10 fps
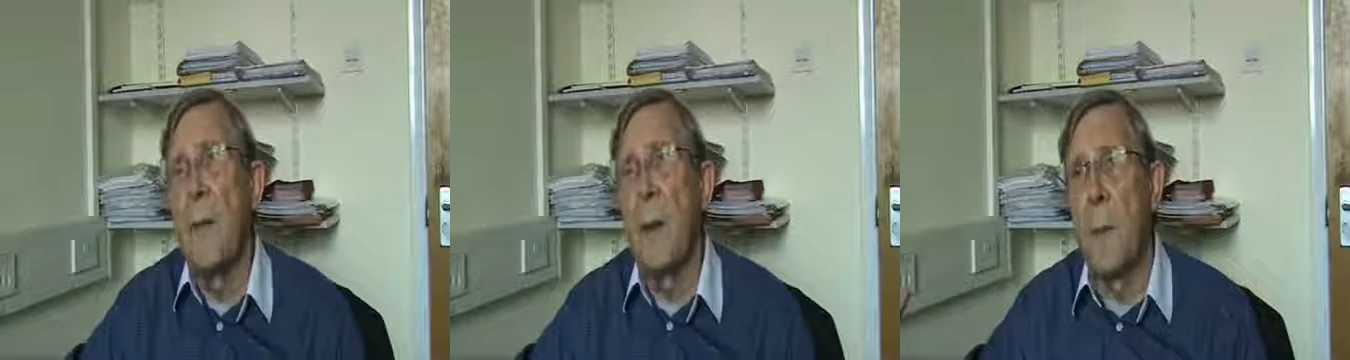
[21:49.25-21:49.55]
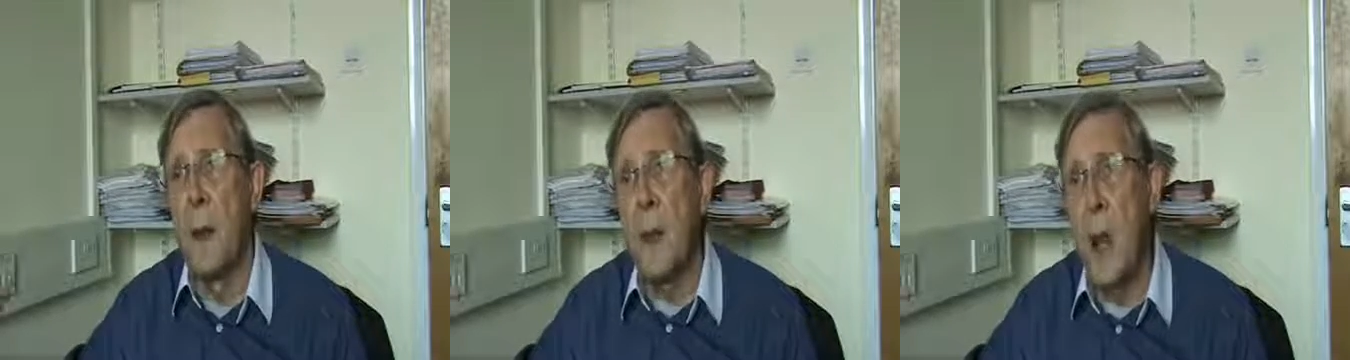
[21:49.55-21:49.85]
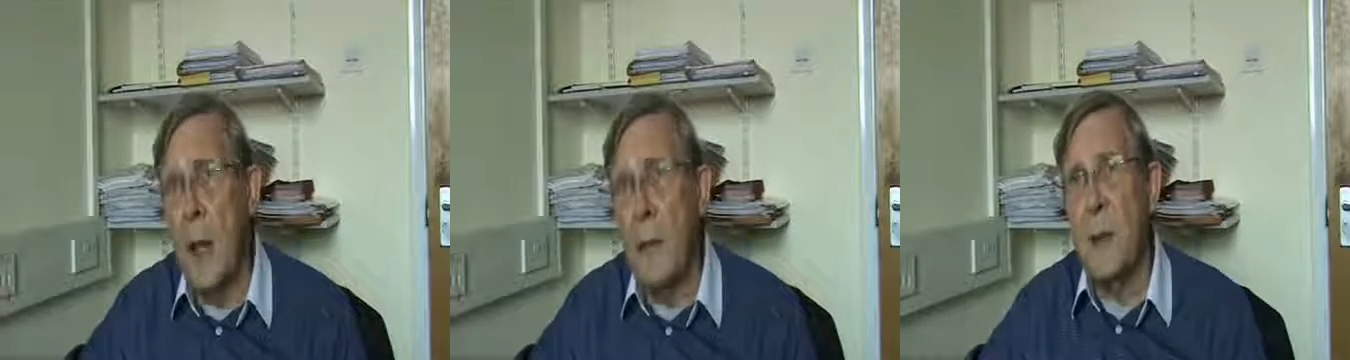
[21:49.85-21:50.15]
from the
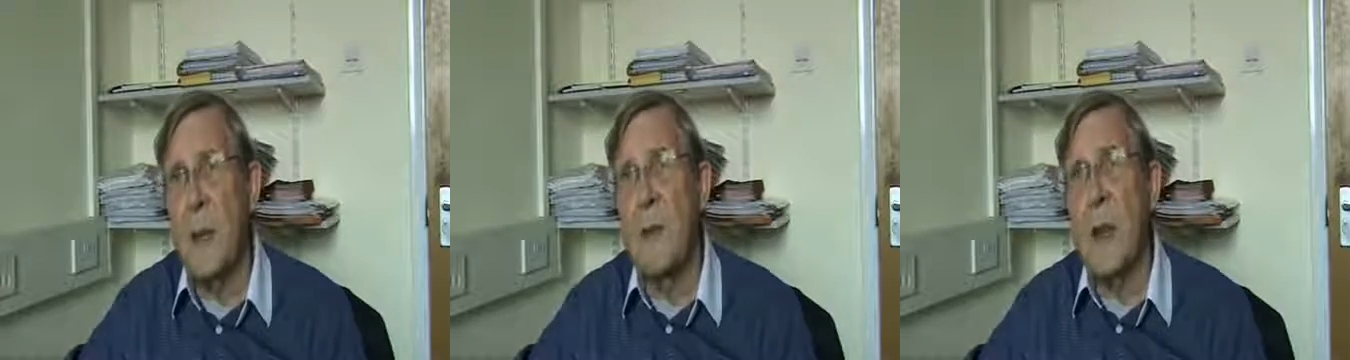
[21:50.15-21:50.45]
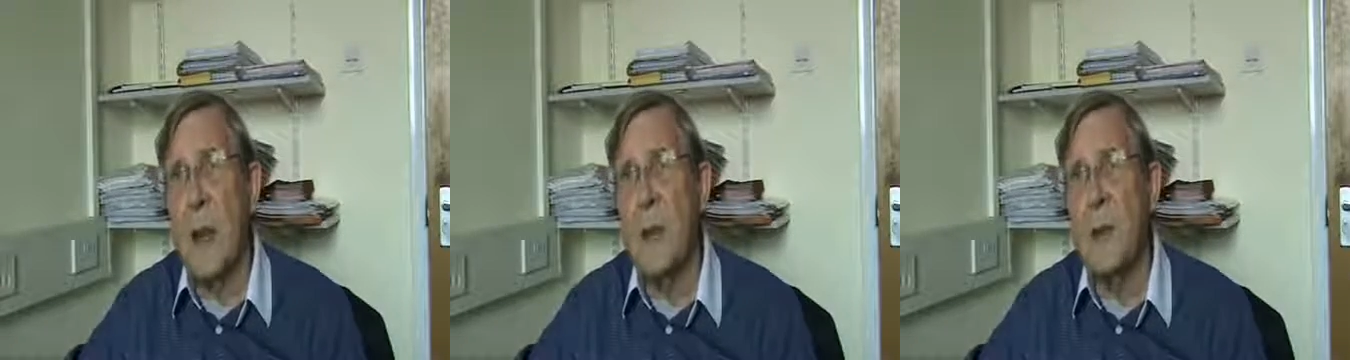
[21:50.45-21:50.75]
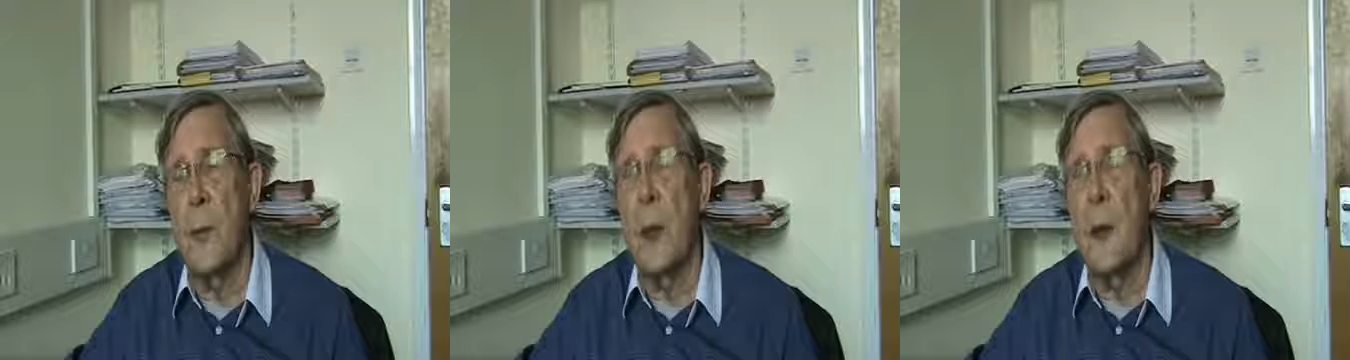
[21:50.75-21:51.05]
types of
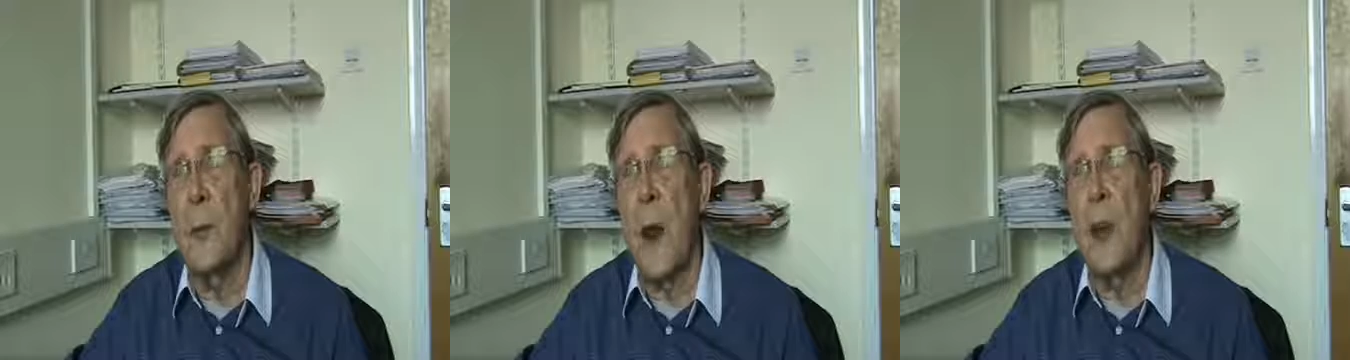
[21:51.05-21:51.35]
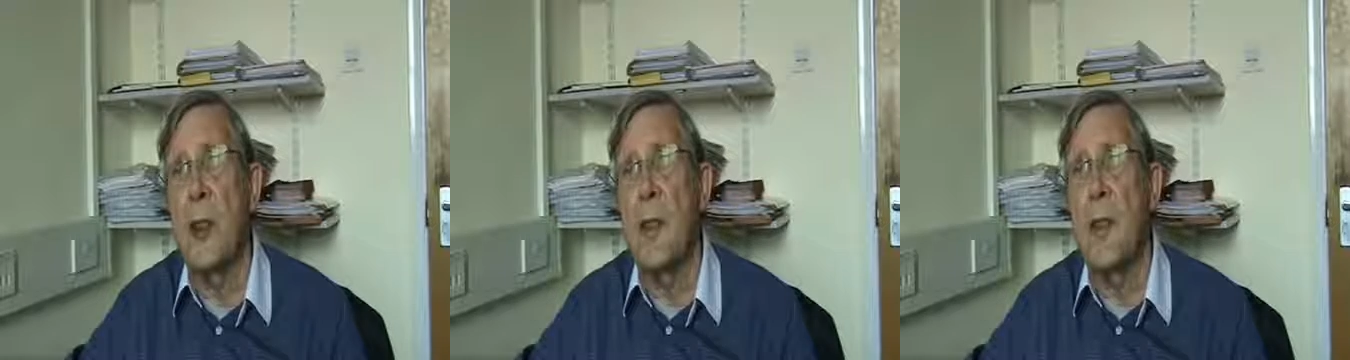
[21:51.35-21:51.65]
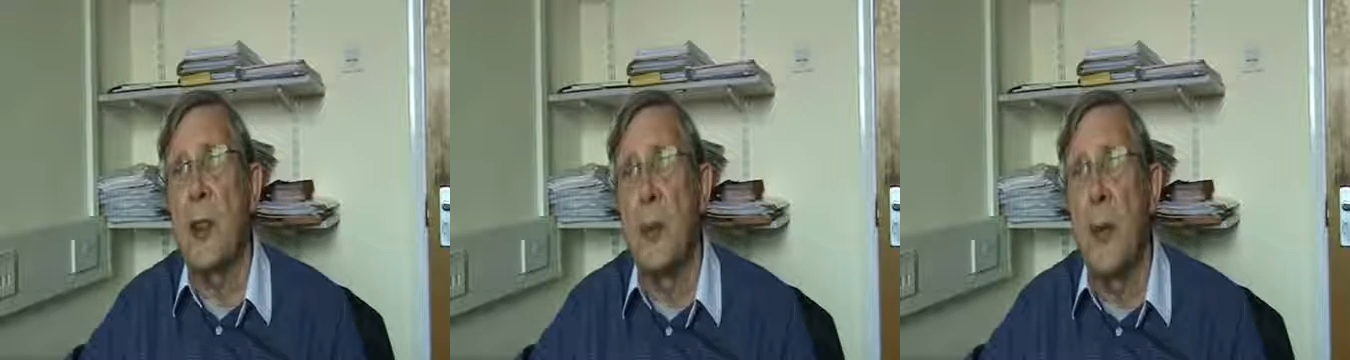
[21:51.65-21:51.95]
classroom
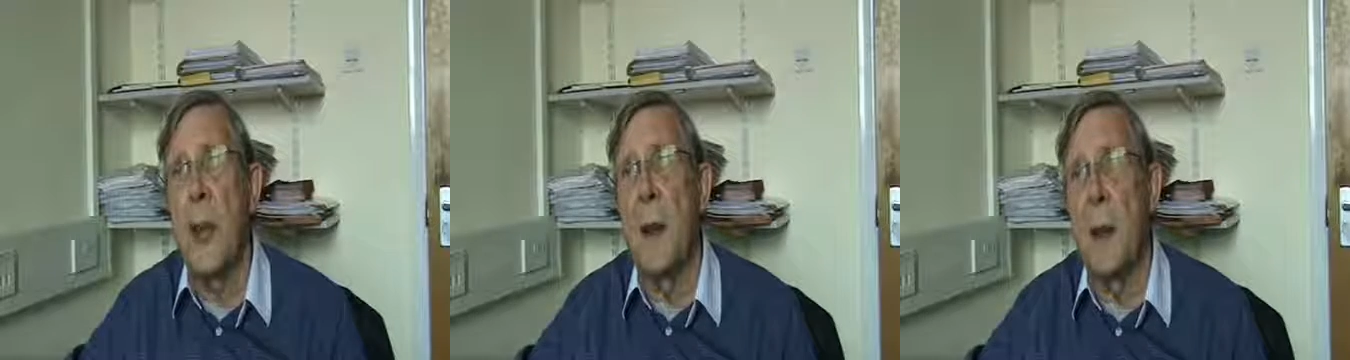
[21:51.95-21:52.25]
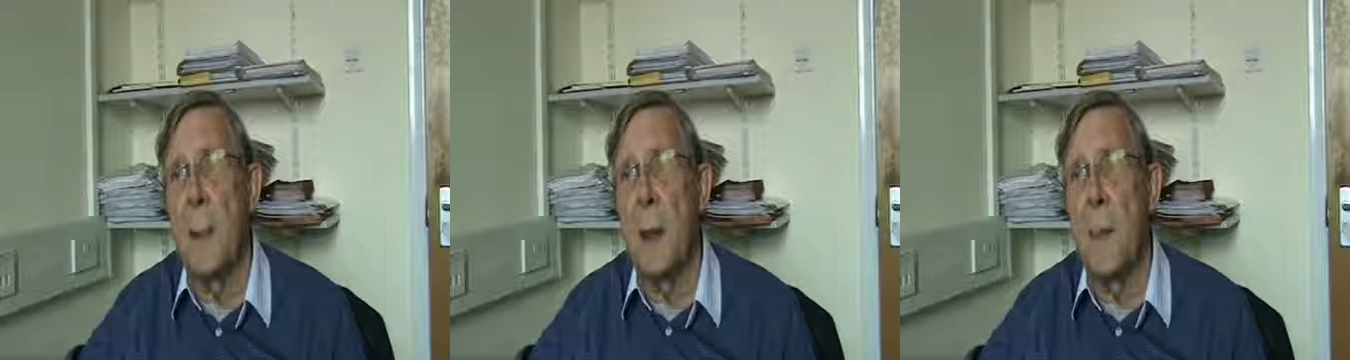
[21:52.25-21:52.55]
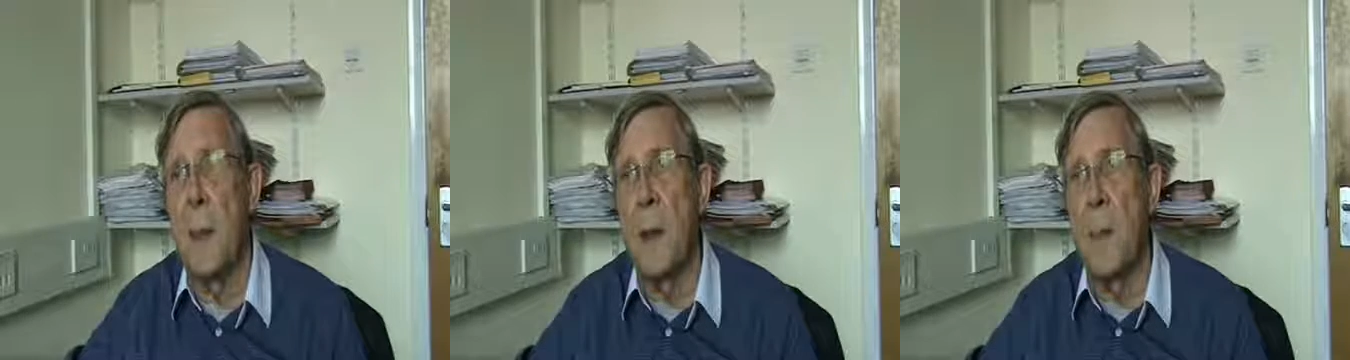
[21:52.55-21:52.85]
interaction that you get in a
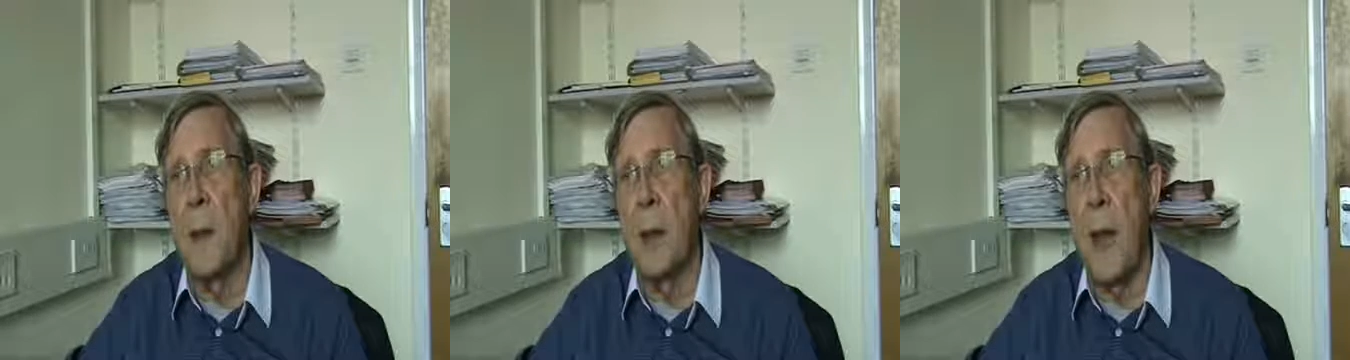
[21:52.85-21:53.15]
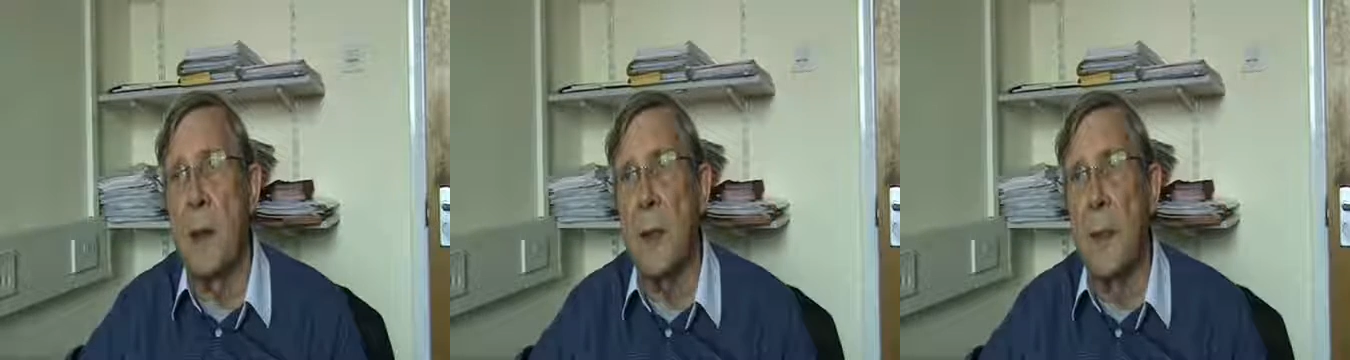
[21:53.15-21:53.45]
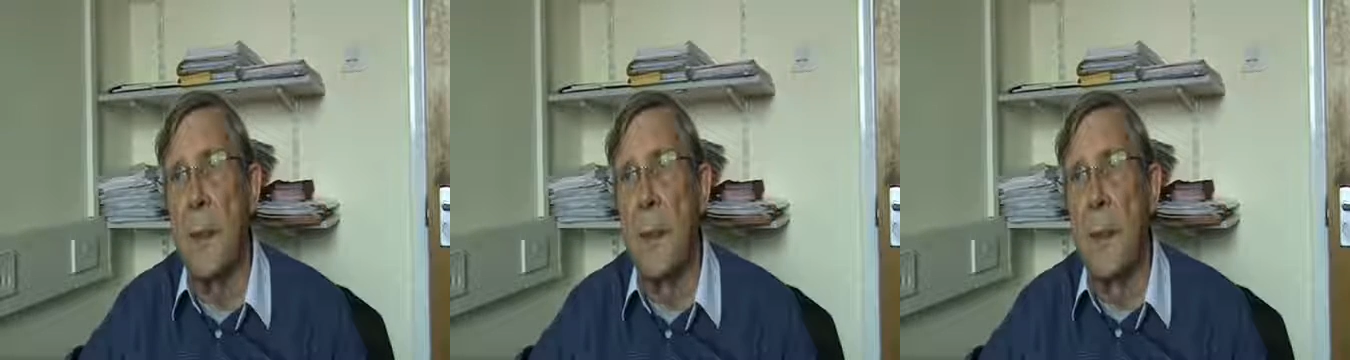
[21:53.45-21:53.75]
PPP
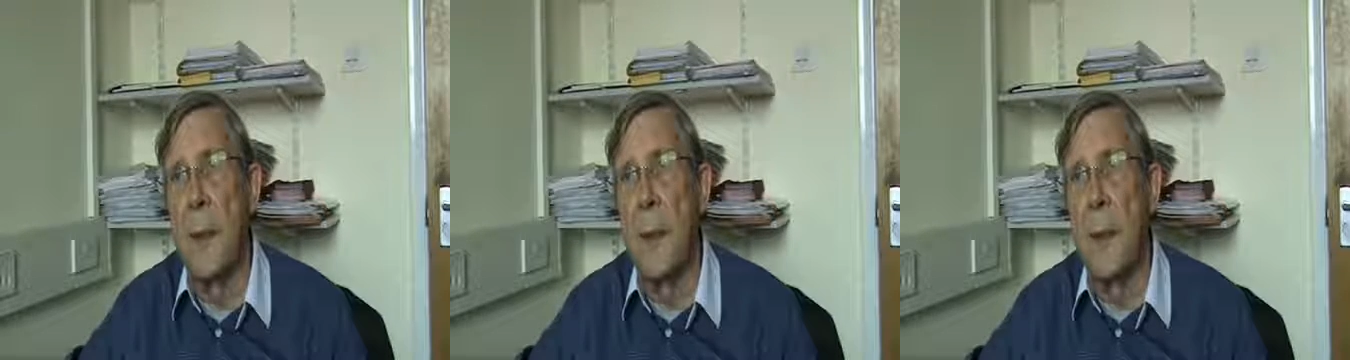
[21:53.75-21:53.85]
lesson.